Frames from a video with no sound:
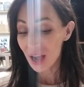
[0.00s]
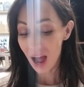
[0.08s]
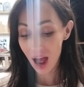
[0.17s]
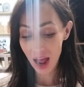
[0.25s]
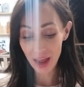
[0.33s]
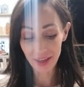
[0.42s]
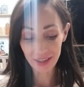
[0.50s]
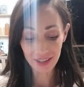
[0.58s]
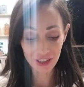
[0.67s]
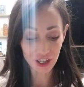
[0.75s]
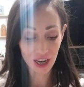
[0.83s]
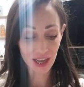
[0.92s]
I
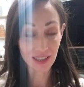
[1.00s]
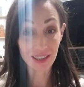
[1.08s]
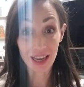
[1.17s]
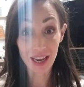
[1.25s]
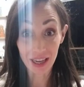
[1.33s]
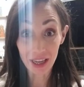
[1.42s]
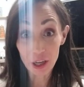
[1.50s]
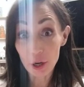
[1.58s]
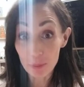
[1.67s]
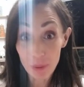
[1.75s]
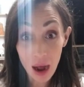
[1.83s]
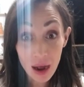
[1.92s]
suggest taking your
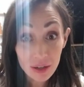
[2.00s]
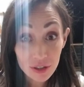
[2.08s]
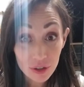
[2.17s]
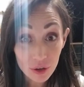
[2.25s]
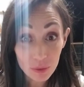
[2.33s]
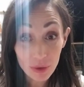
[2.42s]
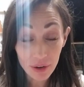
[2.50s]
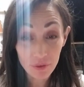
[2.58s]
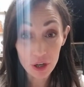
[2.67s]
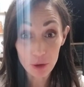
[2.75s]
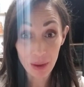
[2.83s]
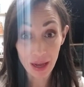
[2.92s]
box or whatever
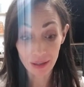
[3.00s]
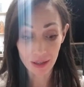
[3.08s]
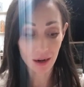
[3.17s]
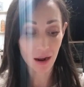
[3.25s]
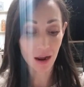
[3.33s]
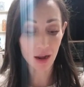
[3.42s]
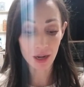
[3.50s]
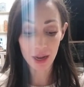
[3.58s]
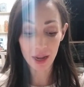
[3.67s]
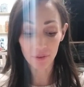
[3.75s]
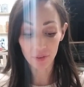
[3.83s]
you painted on, if